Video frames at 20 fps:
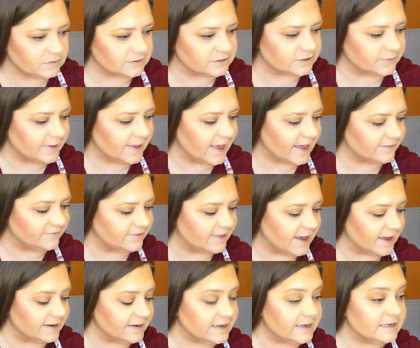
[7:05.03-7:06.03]
So we have
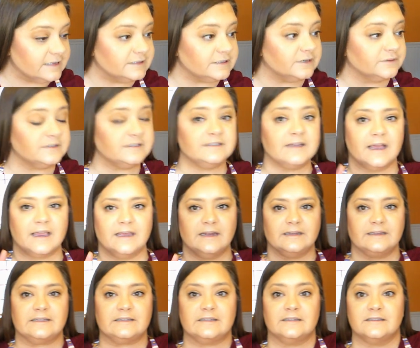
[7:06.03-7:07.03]
that. So
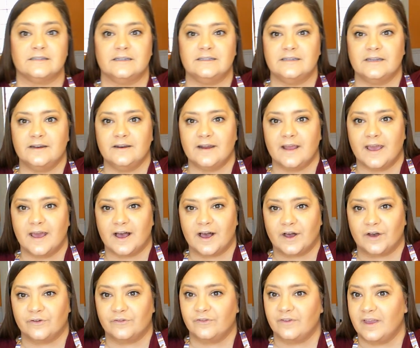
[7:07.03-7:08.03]
secondly, since I didn't
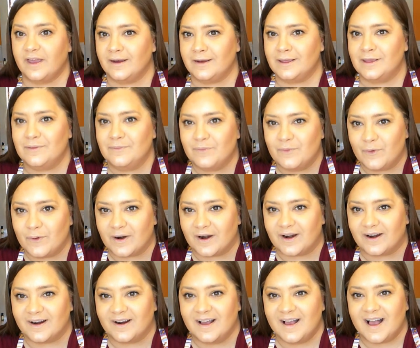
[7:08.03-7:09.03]
have any
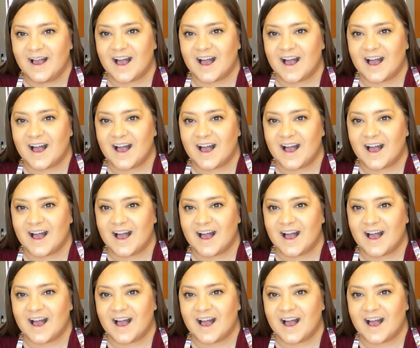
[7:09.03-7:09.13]
more